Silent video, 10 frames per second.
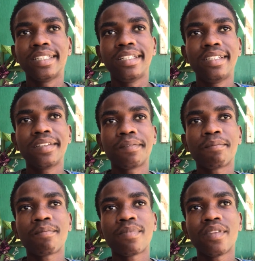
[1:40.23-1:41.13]
anything
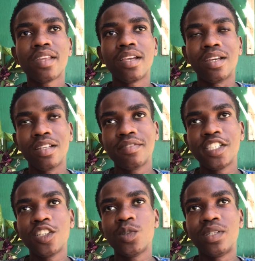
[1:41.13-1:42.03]
in
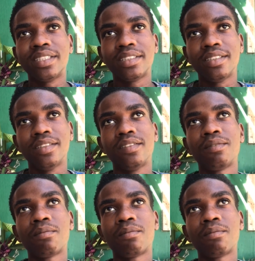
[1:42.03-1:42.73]
video you want to see them.